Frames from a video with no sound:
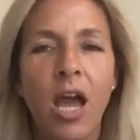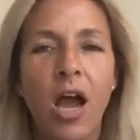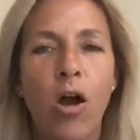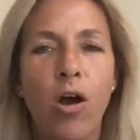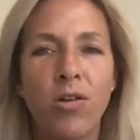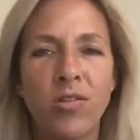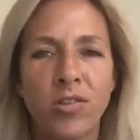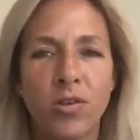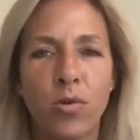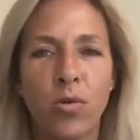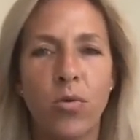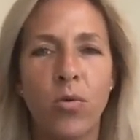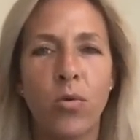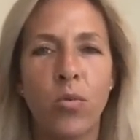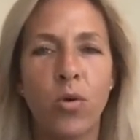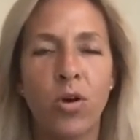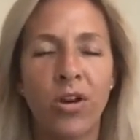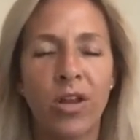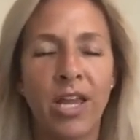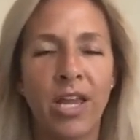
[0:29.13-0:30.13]
also
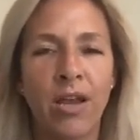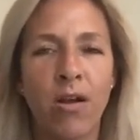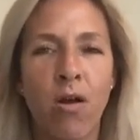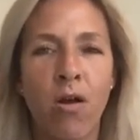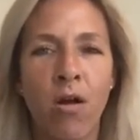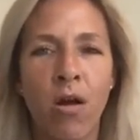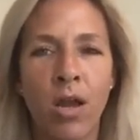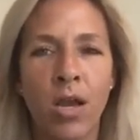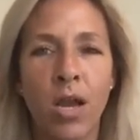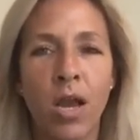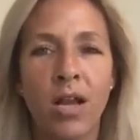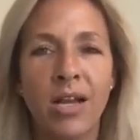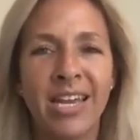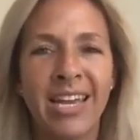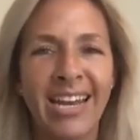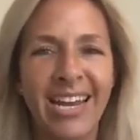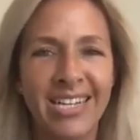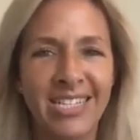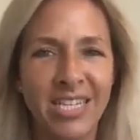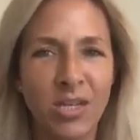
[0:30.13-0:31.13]
working on
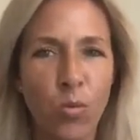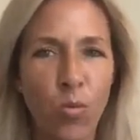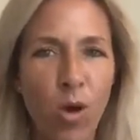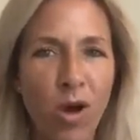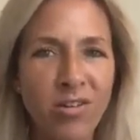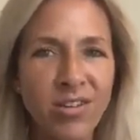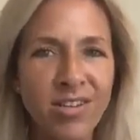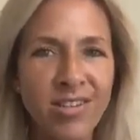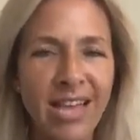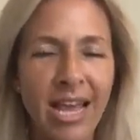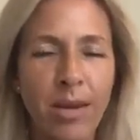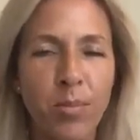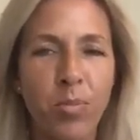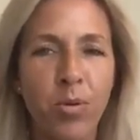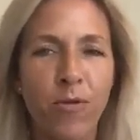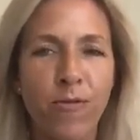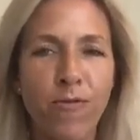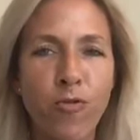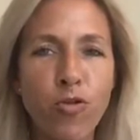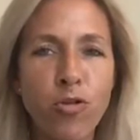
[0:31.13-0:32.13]
connecting wellness and
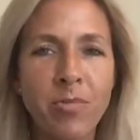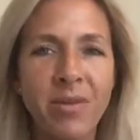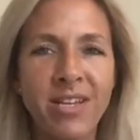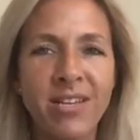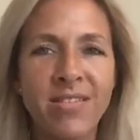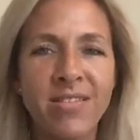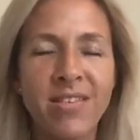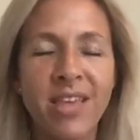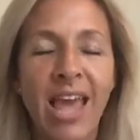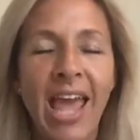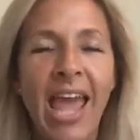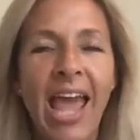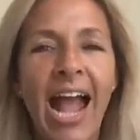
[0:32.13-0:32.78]
performance,